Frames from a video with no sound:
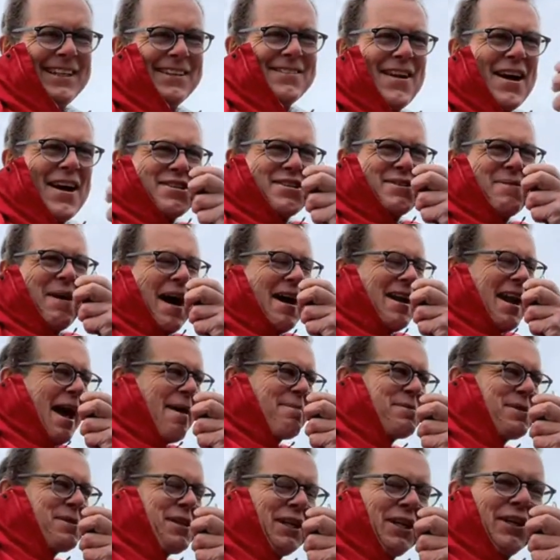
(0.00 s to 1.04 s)
Roger, mate.
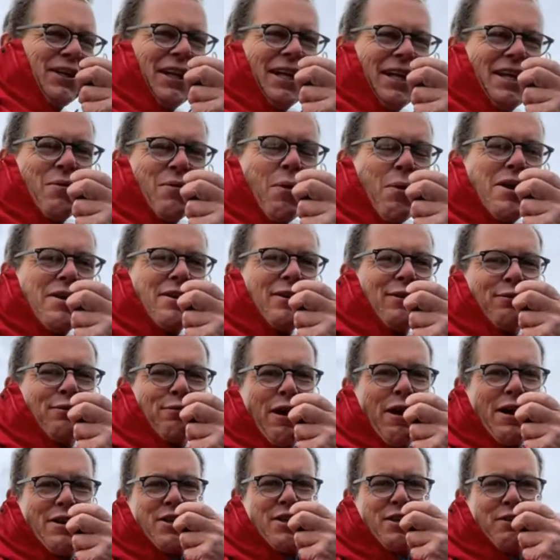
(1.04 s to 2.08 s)
Absolutely. The wind is
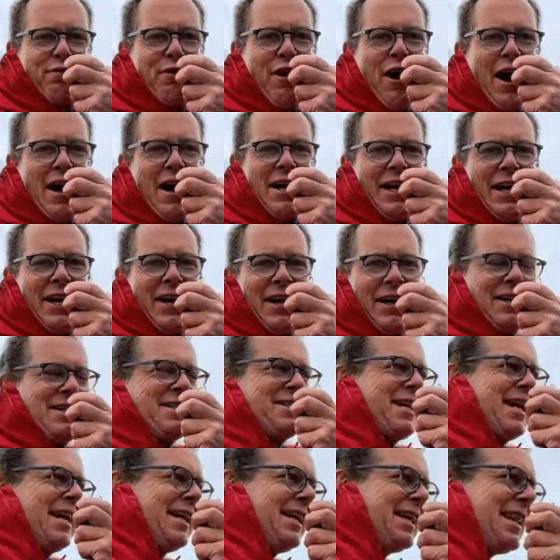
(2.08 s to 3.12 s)
fresh to frightening. I can
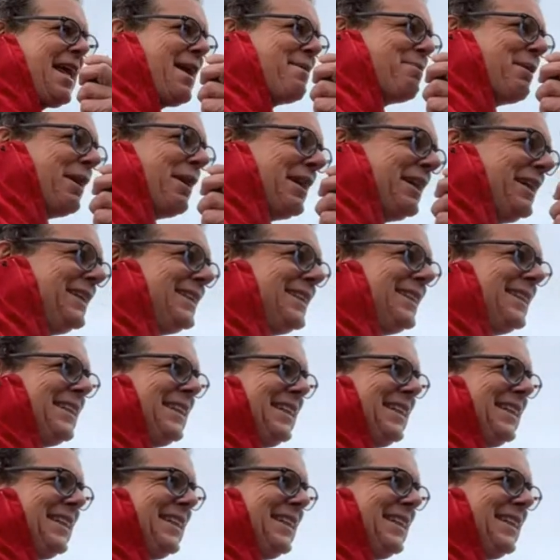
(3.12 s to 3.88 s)
tell you that, buddy.